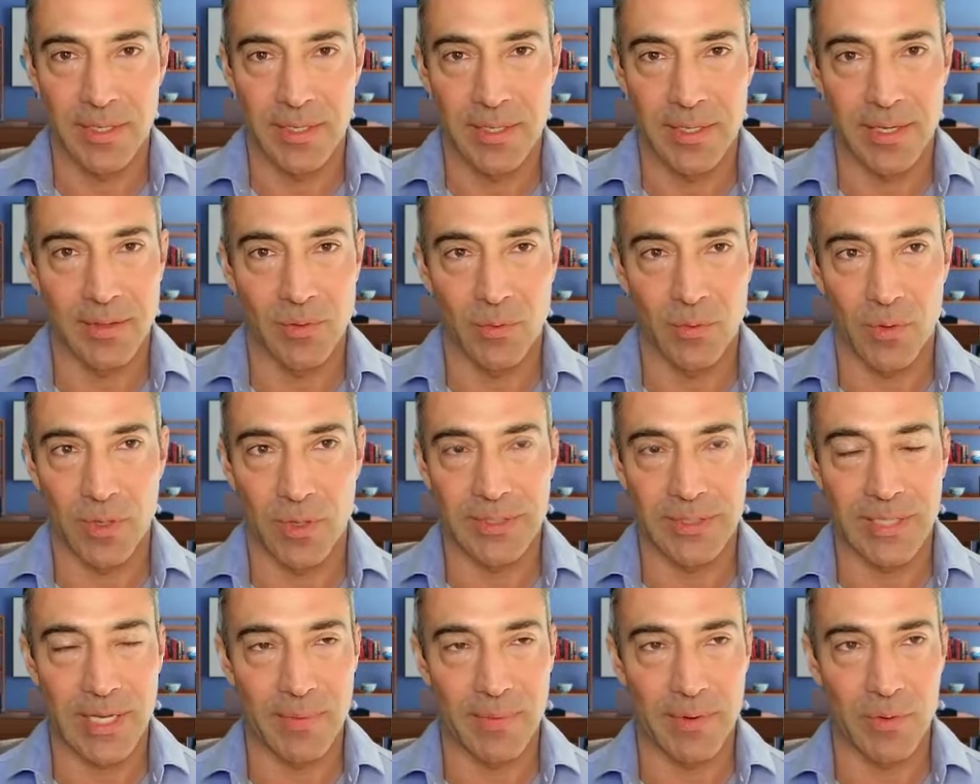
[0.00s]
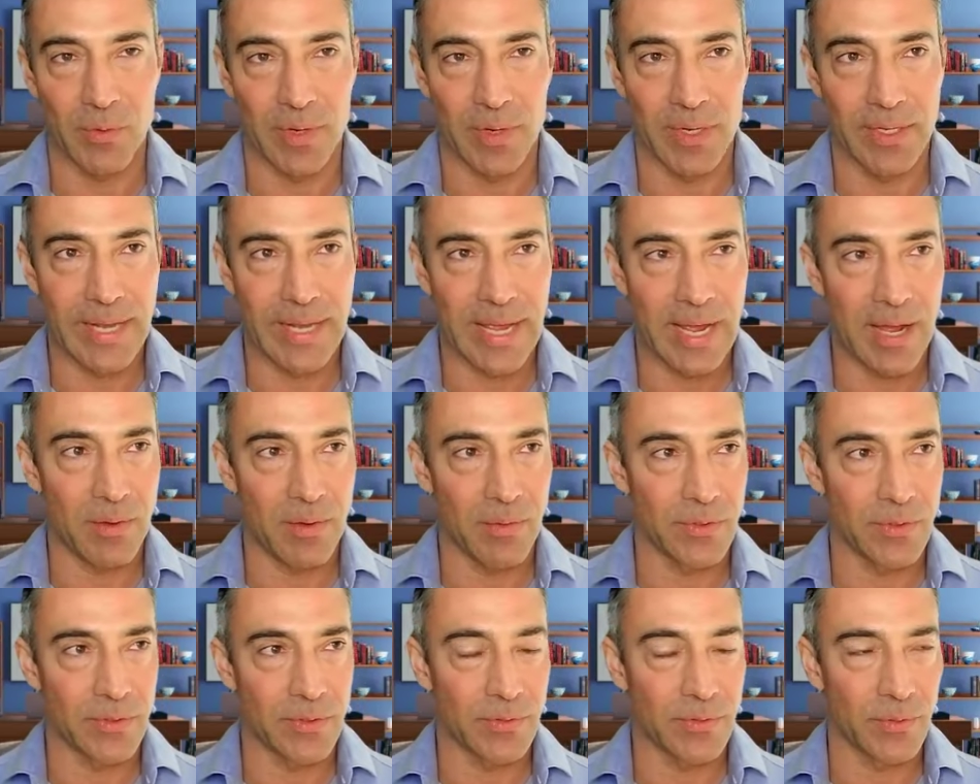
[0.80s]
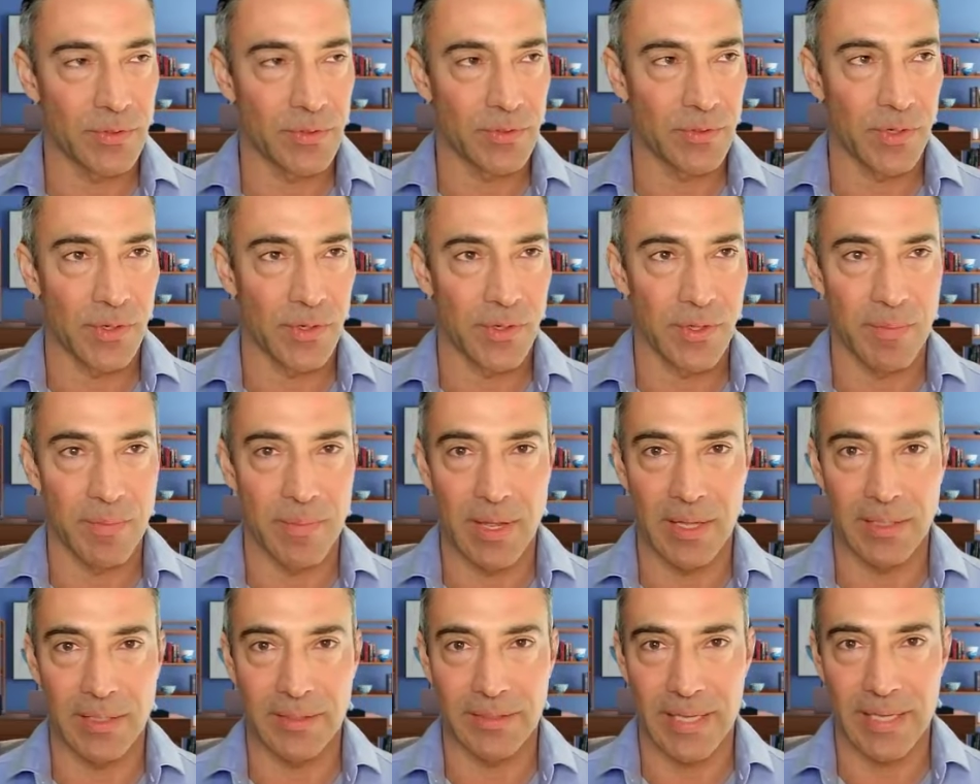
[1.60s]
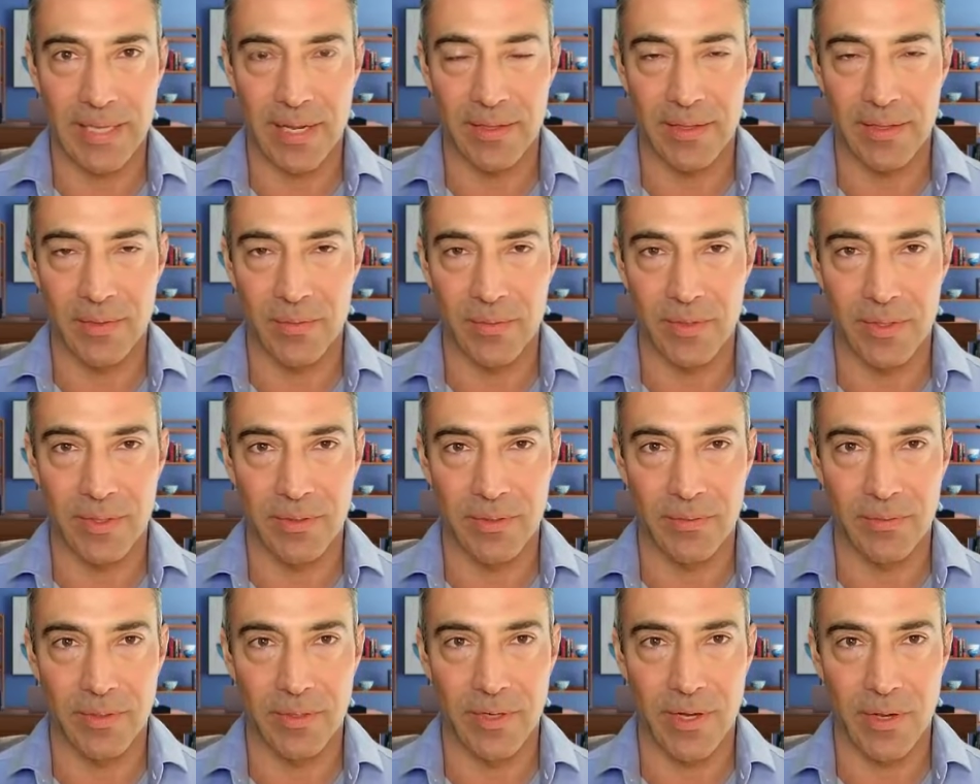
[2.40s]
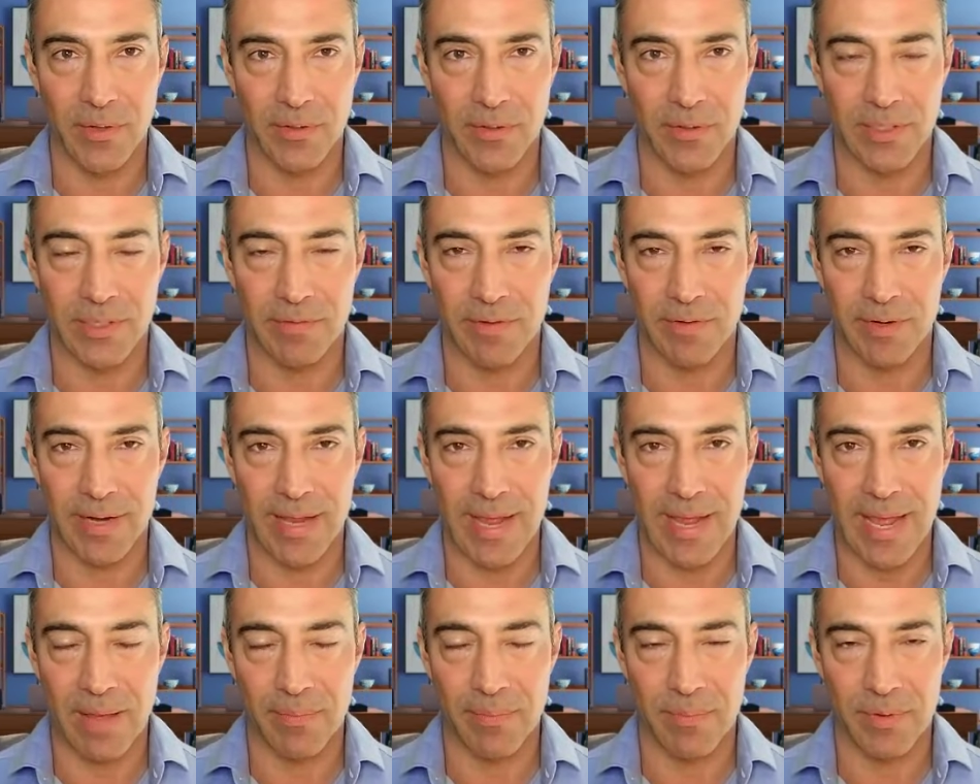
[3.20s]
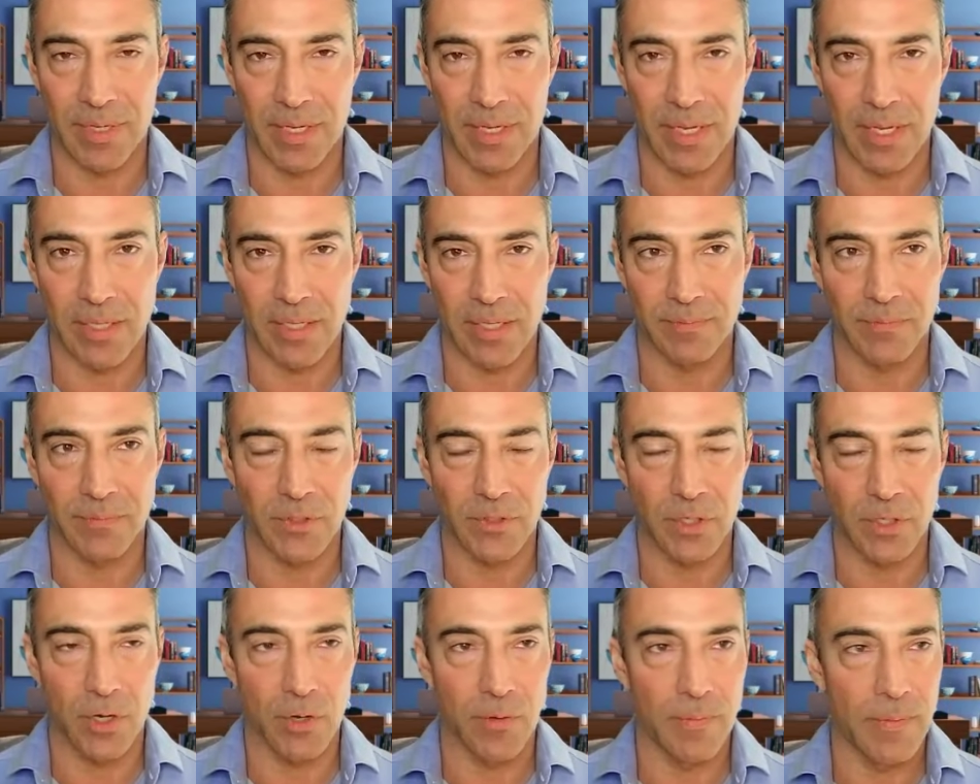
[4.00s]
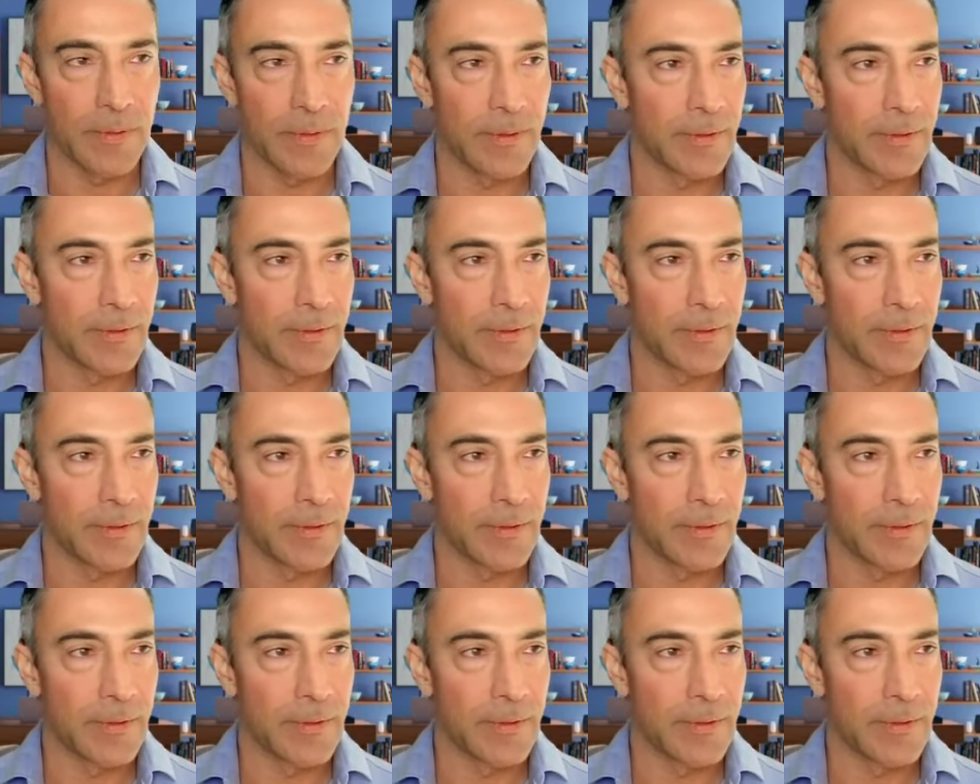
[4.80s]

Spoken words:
And the one time it went down was during the meltdown that we know is never going to happen again. So